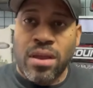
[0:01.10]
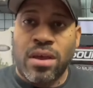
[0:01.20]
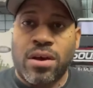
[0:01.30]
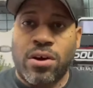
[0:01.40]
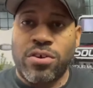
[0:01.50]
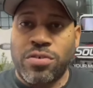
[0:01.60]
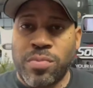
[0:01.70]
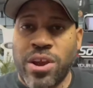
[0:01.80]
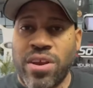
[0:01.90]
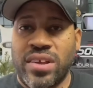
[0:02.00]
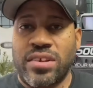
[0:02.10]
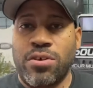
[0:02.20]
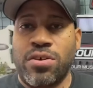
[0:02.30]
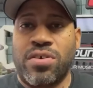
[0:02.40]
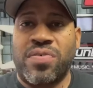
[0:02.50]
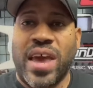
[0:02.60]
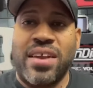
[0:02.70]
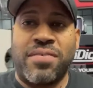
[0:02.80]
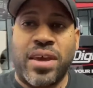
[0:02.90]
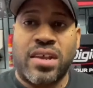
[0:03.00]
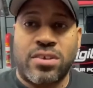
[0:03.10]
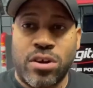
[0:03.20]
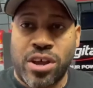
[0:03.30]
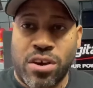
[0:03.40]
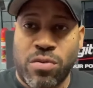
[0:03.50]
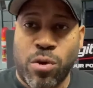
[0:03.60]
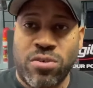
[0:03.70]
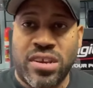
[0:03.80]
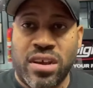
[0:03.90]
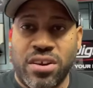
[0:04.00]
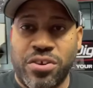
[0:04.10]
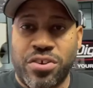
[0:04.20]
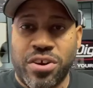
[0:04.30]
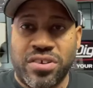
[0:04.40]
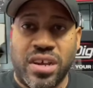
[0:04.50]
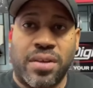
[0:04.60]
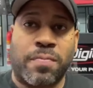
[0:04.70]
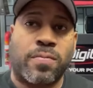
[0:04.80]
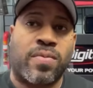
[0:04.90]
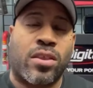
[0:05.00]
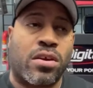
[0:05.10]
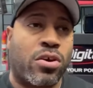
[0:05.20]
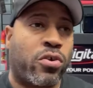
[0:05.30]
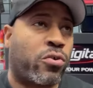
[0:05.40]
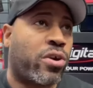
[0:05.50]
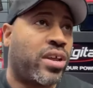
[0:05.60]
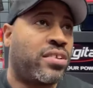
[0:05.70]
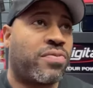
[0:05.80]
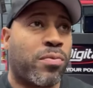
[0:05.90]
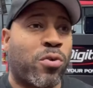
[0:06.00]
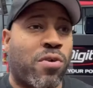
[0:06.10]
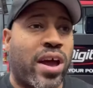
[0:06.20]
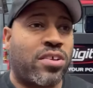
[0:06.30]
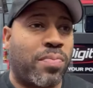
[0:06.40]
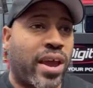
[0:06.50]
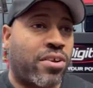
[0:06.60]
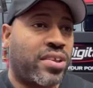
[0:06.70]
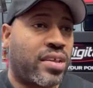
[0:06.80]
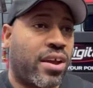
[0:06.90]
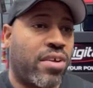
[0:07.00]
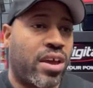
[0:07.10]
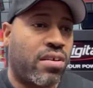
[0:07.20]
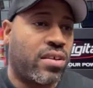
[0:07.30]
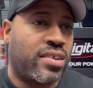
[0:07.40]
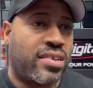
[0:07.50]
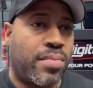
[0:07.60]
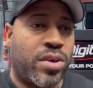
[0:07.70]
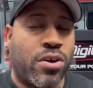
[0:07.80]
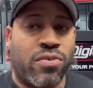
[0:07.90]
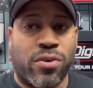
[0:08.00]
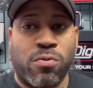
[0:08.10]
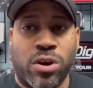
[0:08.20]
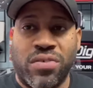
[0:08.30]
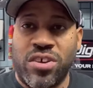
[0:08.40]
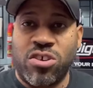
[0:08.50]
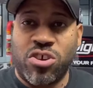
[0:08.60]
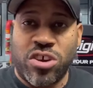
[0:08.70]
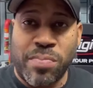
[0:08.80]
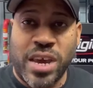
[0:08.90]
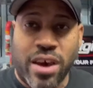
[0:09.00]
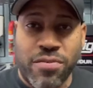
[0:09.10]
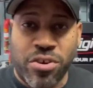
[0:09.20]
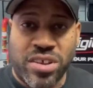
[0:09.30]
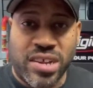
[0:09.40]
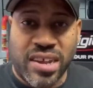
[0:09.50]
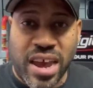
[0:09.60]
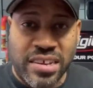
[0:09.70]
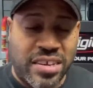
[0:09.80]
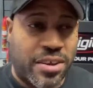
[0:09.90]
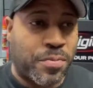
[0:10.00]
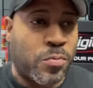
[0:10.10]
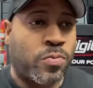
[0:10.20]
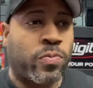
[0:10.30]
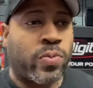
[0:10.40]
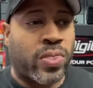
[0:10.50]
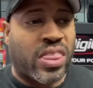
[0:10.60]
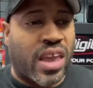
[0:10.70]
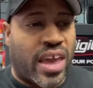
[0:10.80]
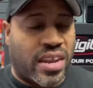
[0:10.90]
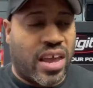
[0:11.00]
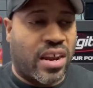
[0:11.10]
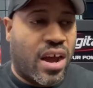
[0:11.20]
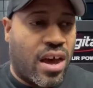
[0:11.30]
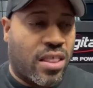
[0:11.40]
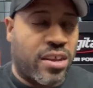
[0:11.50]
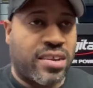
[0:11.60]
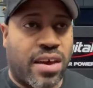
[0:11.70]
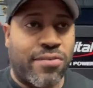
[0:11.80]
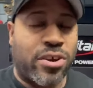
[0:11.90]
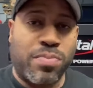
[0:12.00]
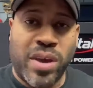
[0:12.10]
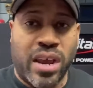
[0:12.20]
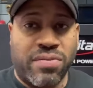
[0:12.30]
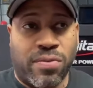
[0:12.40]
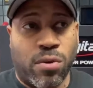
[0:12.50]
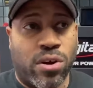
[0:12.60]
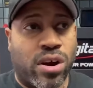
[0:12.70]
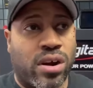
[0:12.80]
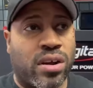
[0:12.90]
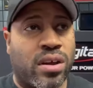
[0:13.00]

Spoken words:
Carlos Ramirez, owner of NVS Audio in Roselle, New Jersey. Chris from Garage Bagger Stereo sent me over one of his Shimmy covers to test. And then this cover is made for